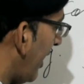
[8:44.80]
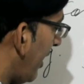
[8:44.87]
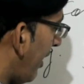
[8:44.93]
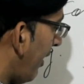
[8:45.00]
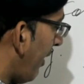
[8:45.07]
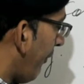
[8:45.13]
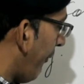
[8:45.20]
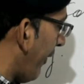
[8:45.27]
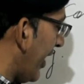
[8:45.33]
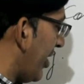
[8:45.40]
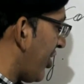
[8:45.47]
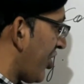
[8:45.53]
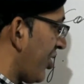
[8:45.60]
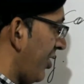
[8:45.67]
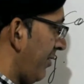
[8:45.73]

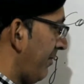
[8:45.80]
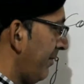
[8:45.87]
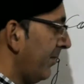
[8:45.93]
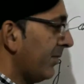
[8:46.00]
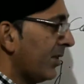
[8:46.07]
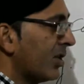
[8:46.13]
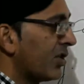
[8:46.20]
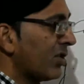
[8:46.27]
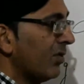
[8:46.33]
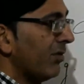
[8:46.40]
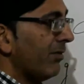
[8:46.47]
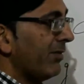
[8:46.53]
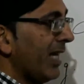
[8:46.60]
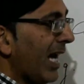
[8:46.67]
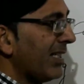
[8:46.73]
affection. So
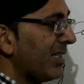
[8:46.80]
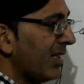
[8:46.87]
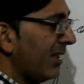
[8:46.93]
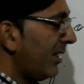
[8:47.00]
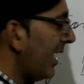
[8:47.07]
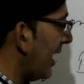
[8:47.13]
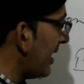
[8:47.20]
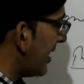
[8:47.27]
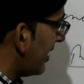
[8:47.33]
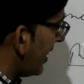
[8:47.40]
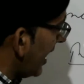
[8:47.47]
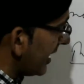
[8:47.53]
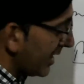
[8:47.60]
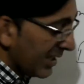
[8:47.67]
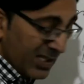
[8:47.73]

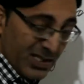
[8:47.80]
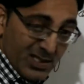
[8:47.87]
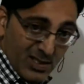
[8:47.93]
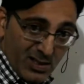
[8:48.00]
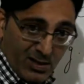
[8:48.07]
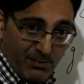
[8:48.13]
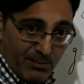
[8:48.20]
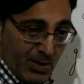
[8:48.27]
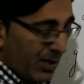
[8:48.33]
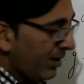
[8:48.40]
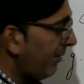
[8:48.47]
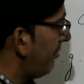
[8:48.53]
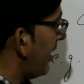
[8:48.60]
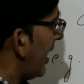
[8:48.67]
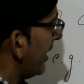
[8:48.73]
that is
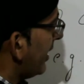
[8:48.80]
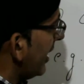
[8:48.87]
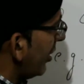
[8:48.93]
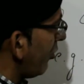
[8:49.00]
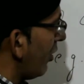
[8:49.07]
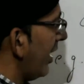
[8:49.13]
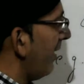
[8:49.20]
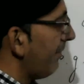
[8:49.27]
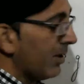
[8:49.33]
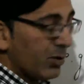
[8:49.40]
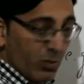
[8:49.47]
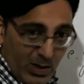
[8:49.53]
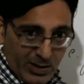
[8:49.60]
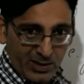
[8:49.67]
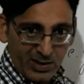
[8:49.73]
I think you are able
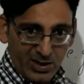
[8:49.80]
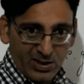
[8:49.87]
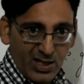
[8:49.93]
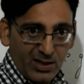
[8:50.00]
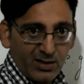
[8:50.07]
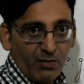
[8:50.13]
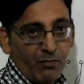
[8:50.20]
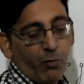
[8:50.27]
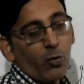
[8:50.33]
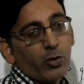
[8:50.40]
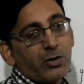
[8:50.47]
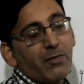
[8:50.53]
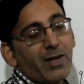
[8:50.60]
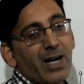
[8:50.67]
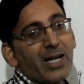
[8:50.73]
to understand the
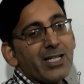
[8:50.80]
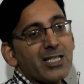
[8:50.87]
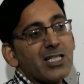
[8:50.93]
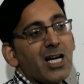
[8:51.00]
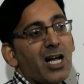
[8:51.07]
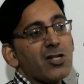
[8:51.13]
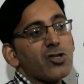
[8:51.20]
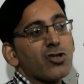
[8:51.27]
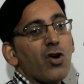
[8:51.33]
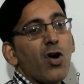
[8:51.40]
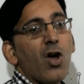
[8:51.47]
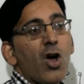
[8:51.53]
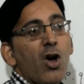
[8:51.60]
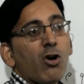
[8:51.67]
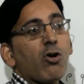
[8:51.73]
fourth variety
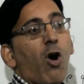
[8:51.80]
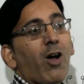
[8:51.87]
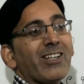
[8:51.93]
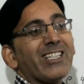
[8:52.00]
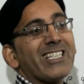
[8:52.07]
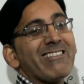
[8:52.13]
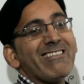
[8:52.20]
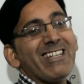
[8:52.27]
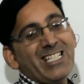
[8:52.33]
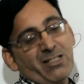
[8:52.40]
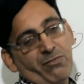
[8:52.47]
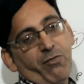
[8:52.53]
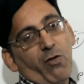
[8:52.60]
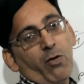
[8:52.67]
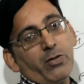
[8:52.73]
also. Concrete
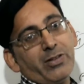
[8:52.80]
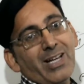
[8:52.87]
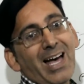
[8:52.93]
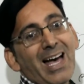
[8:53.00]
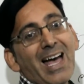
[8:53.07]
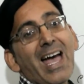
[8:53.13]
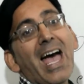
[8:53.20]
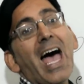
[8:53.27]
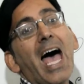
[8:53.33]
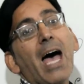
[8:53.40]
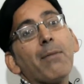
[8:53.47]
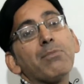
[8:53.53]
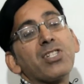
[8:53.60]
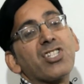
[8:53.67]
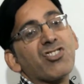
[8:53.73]
for the
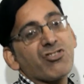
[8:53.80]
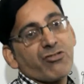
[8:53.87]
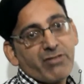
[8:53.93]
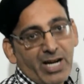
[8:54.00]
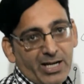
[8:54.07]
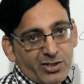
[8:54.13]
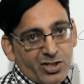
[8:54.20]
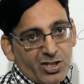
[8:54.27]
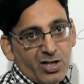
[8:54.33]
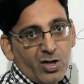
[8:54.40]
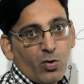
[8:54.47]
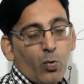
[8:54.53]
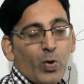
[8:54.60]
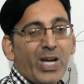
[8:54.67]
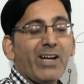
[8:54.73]
abstract,
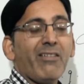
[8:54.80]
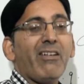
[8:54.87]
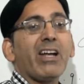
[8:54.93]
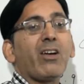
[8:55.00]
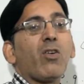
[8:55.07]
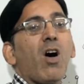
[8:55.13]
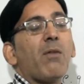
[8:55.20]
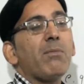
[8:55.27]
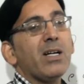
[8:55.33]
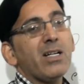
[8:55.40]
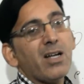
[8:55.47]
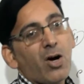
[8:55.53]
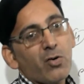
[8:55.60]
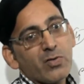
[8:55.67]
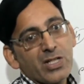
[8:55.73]
where a common
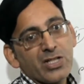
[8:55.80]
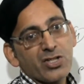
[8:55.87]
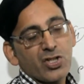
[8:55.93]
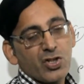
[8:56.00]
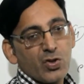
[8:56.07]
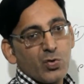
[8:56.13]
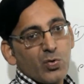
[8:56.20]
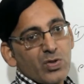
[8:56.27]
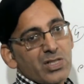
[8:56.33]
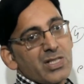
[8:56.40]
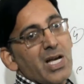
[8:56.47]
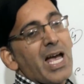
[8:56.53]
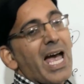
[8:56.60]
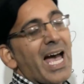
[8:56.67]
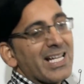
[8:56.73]
noun is
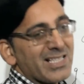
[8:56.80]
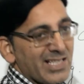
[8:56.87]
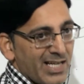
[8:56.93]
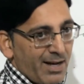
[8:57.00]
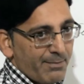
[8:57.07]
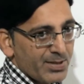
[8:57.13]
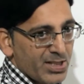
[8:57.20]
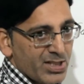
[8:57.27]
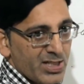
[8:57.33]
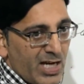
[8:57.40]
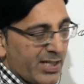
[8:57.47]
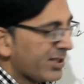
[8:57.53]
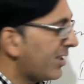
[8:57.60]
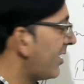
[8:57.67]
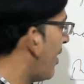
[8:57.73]
used as an
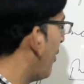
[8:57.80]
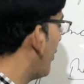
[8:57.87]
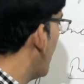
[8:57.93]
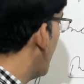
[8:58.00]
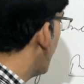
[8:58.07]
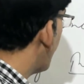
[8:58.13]
abstract noun.